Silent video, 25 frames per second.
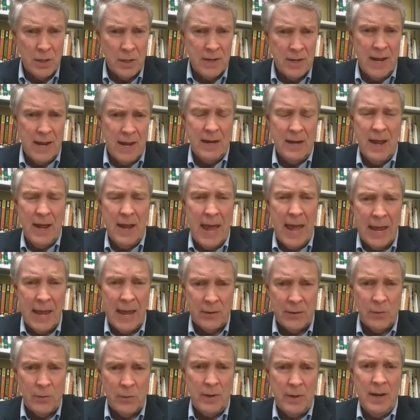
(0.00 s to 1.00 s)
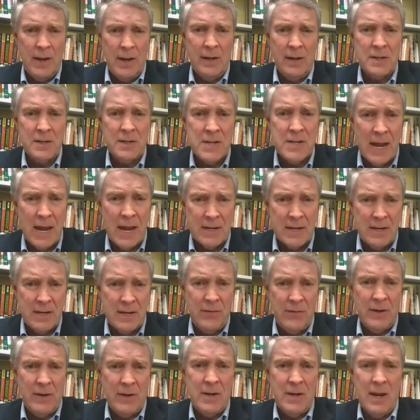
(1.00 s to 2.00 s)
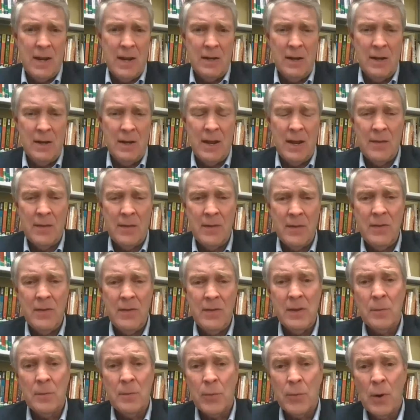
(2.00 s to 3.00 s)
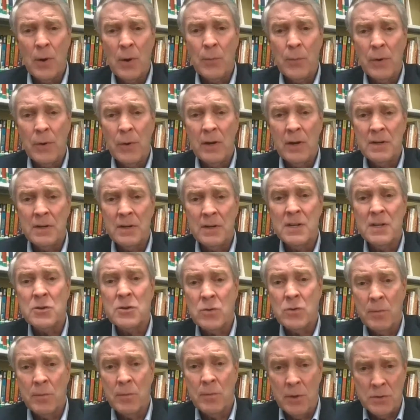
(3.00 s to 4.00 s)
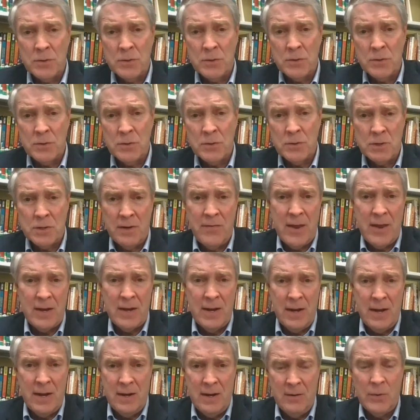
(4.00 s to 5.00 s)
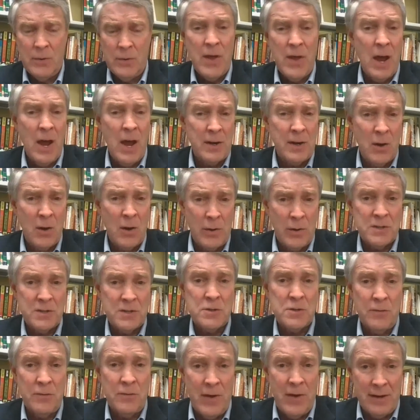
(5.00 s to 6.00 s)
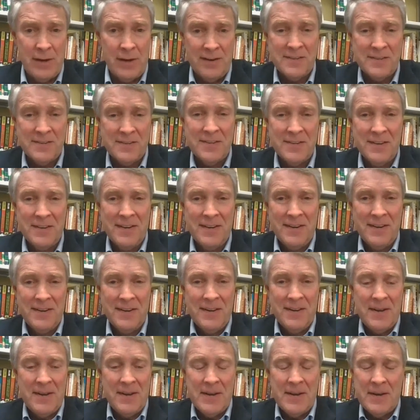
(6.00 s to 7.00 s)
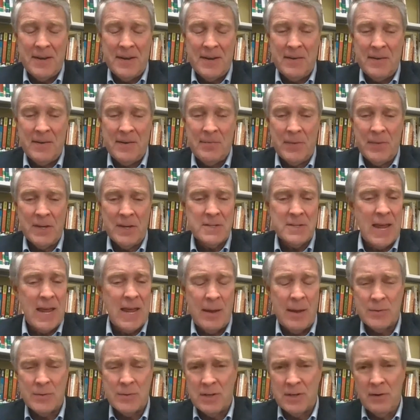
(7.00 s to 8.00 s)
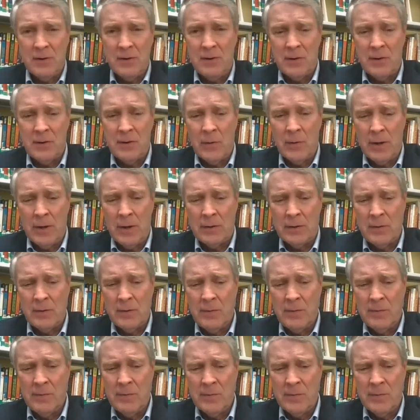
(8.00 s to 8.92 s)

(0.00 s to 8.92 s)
data, accurate data, scientific data, and then the appropriate distribution of that data with ongoing surveillance is absolutely critical.